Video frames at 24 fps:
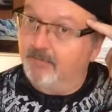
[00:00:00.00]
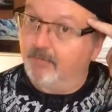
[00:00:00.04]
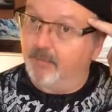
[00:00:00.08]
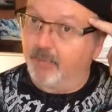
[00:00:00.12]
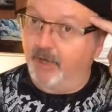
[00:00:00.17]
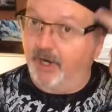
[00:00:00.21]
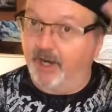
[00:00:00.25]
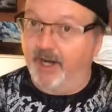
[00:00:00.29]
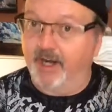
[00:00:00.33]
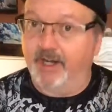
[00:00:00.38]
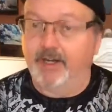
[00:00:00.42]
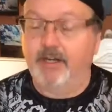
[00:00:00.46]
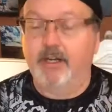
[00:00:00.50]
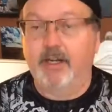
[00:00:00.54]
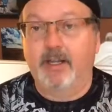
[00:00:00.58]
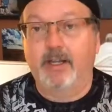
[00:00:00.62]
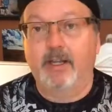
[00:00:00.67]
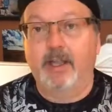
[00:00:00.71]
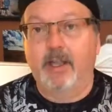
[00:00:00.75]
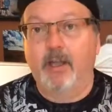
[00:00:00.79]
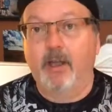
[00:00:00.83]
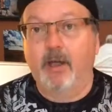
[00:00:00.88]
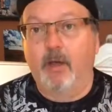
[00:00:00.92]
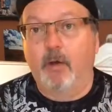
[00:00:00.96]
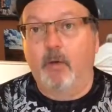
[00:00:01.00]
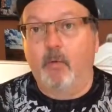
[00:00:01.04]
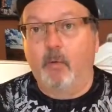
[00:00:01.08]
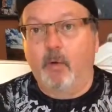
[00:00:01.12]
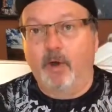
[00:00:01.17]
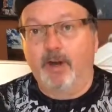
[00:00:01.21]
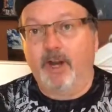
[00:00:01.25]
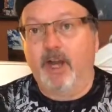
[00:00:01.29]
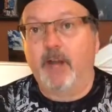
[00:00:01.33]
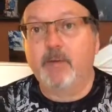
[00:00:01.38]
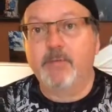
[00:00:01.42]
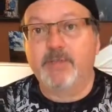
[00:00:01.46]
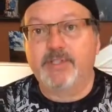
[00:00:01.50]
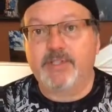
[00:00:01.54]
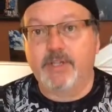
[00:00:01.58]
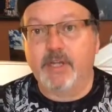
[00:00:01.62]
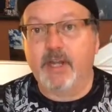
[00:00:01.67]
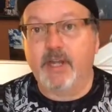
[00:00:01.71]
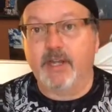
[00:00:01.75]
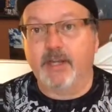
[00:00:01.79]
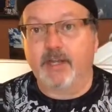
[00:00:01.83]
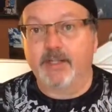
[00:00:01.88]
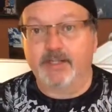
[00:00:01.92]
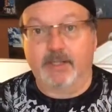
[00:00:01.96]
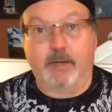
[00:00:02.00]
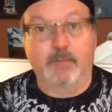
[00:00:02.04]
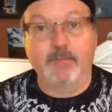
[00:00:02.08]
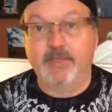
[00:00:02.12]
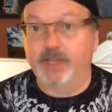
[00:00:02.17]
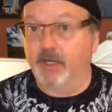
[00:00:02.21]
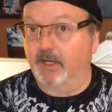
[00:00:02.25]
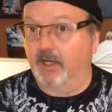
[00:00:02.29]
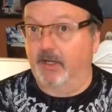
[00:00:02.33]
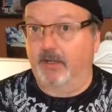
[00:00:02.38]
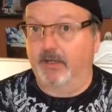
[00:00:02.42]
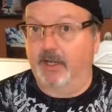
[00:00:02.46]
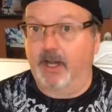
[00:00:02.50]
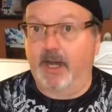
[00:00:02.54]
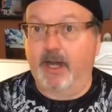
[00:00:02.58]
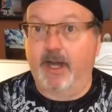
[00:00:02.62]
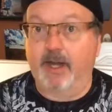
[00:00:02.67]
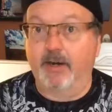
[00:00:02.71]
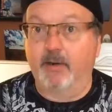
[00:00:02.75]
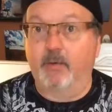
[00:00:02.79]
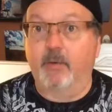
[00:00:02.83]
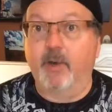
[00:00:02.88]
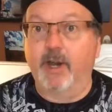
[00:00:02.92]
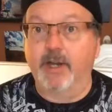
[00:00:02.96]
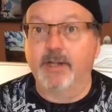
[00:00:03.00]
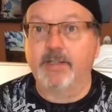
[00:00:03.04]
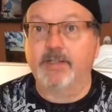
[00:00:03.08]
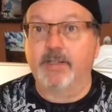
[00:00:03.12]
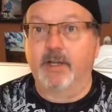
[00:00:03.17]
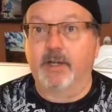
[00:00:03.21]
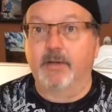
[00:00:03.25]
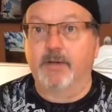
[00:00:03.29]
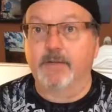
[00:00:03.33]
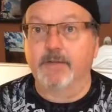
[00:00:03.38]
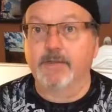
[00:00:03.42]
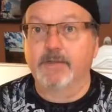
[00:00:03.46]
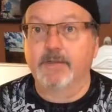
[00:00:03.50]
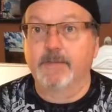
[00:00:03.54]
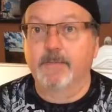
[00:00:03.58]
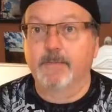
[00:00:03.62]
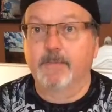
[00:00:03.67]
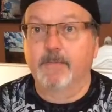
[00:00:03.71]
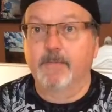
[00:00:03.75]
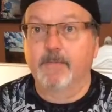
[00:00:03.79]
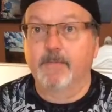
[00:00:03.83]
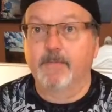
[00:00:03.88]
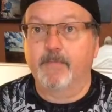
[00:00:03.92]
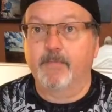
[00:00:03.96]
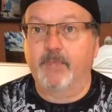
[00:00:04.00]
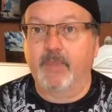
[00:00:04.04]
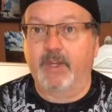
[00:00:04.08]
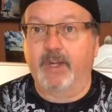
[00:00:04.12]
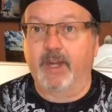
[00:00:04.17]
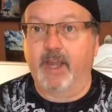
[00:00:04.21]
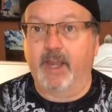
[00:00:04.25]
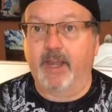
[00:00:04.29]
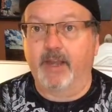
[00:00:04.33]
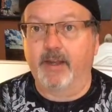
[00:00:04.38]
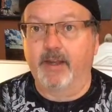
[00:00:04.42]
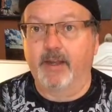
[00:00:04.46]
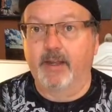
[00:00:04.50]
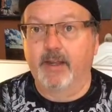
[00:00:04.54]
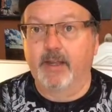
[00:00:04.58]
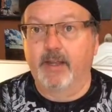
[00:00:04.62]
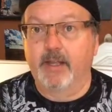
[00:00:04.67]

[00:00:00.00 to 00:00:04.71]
brain, what I'm seeing is I'm seeing a lot of white tones, okay?